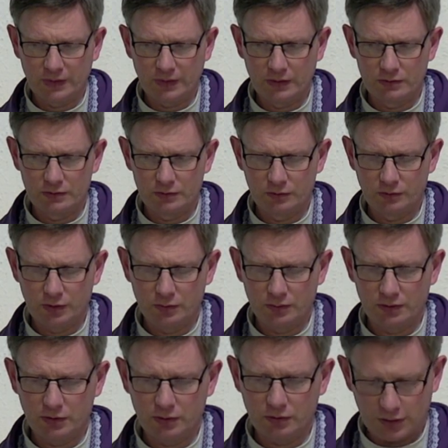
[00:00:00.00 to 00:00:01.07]
So, following the
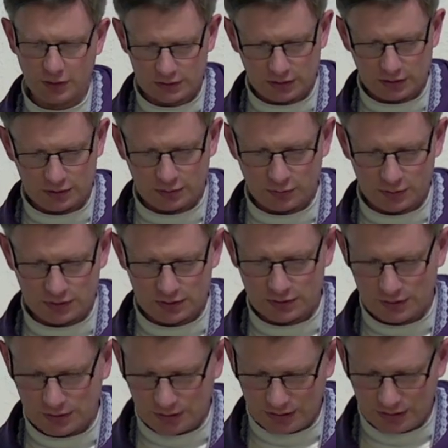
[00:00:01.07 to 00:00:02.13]
Lord has consequences,
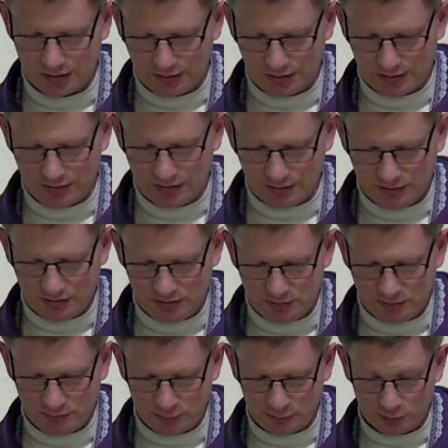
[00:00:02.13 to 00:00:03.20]

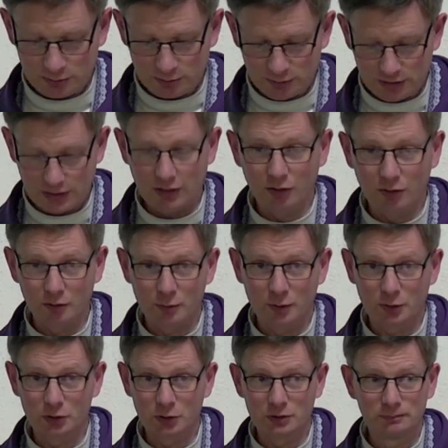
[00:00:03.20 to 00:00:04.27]
but ultimately, all of them are good.